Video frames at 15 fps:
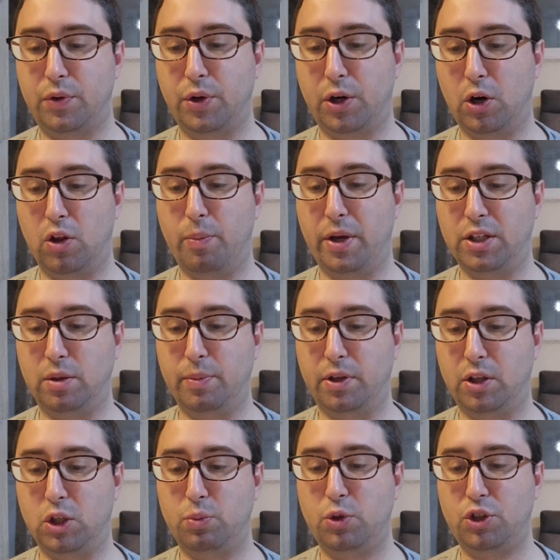If you're going based on
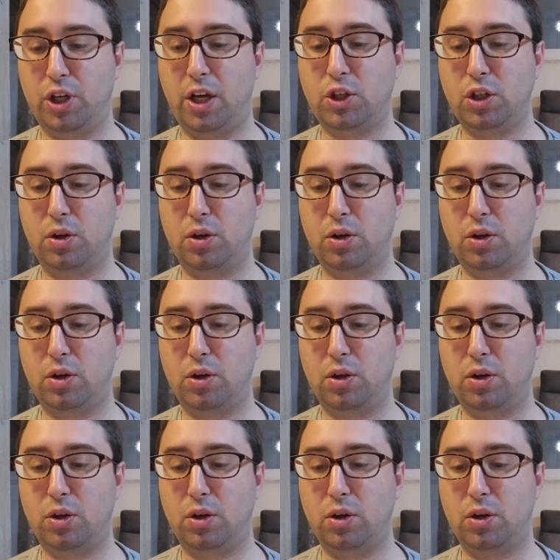English, right?